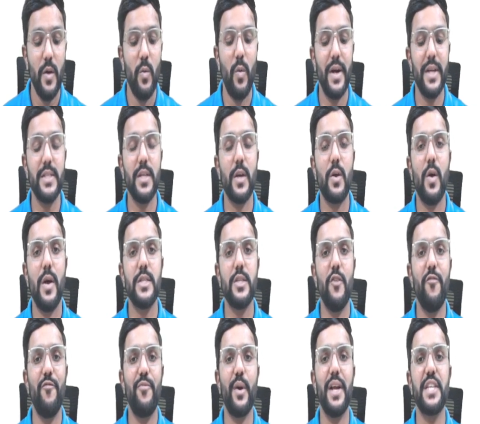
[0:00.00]
what is the
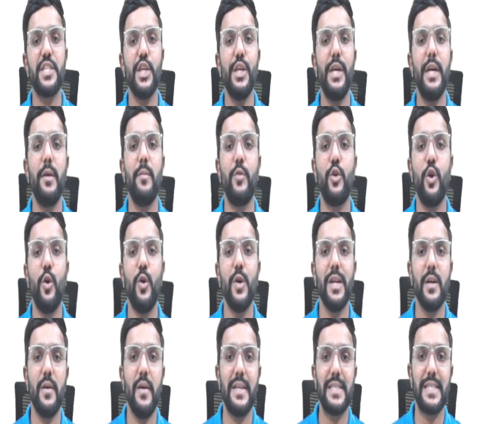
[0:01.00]
cost of production and
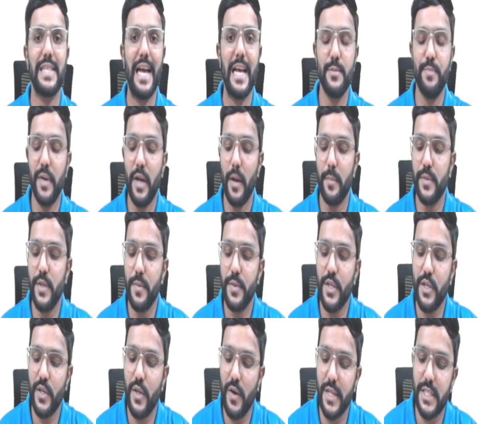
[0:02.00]
total cost as per
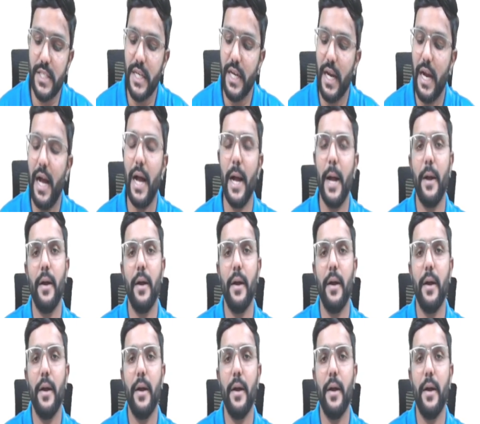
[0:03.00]
absorption costing?